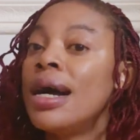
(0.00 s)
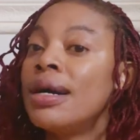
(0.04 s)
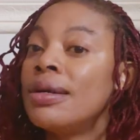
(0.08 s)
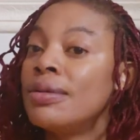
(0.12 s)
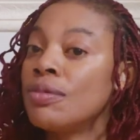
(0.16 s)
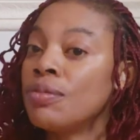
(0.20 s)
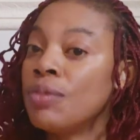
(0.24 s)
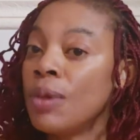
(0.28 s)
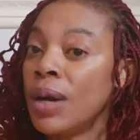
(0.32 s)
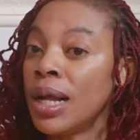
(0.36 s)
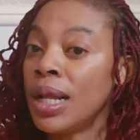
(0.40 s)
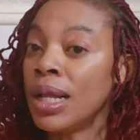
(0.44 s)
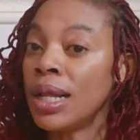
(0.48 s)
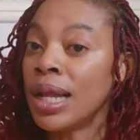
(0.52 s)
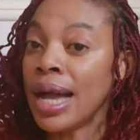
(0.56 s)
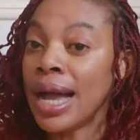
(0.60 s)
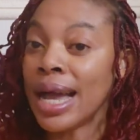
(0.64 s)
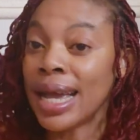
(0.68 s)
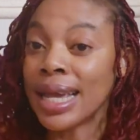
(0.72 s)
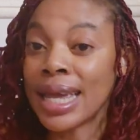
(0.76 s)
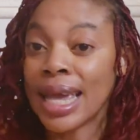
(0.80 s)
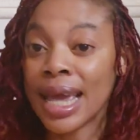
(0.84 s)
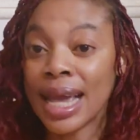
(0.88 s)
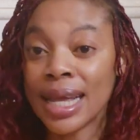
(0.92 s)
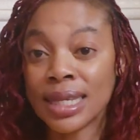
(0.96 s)
Well,
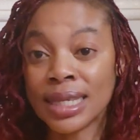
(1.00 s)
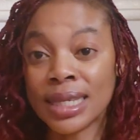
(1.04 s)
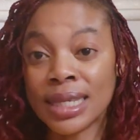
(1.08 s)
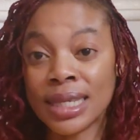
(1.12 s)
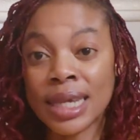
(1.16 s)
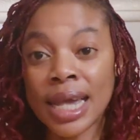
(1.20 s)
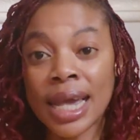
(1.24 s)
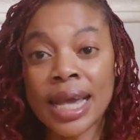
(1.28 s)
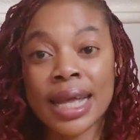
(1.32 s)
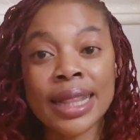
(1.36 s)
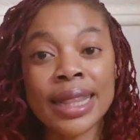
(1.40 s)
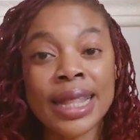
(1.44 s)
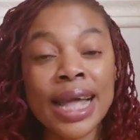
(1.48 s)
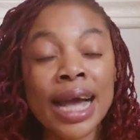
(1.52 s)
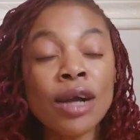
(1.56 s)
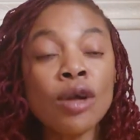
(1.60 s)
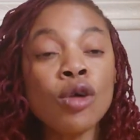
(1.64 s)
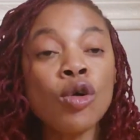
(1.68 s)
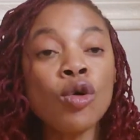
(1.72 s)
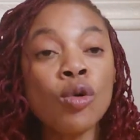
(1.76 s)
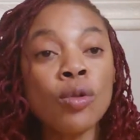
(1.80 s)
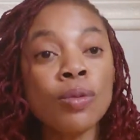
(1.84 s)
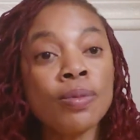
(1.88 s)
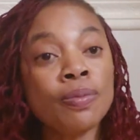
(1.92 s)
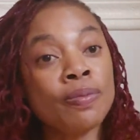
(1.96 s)
I can say that
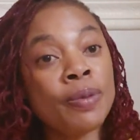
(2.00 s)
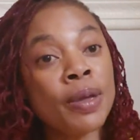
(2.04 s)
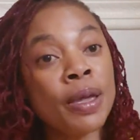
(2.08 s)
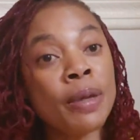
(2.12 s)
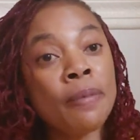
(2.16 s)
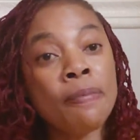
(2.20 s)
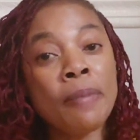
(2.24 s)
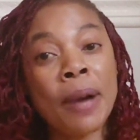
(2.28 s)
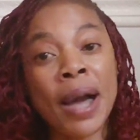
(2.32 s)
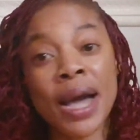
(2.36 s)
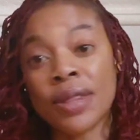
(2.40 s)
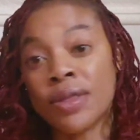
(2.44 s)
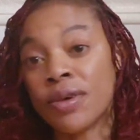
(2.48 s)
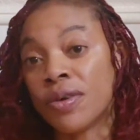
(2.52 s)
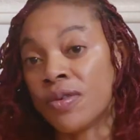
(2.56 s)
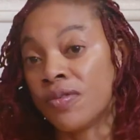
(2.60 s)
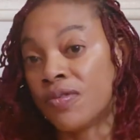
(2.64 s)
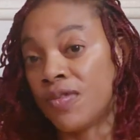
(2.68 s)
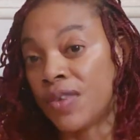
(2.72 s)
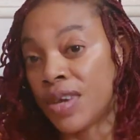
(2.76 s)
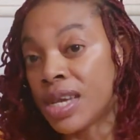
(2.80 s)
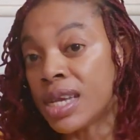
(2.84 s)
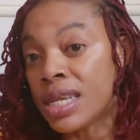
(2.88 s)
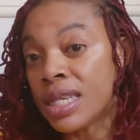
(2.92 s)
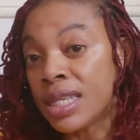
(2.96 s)
could be part
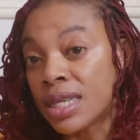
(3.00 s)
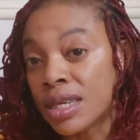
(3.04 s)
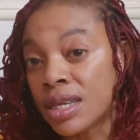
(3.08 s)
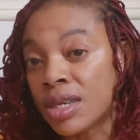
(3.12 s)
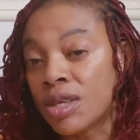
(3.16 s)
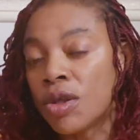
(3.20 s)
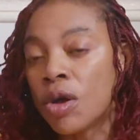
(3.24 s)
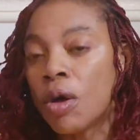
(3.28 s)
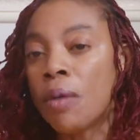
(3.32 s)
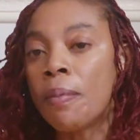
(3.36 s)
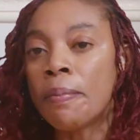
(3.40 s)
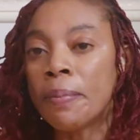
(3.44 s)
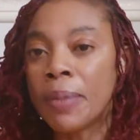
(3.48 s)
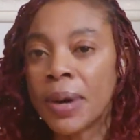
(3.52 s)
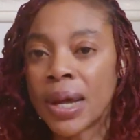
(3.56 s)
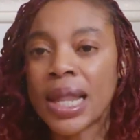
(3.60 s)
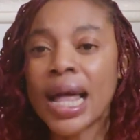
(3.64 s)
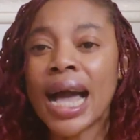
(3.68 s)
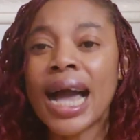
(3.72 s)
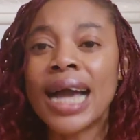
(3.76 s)
of it, you know, but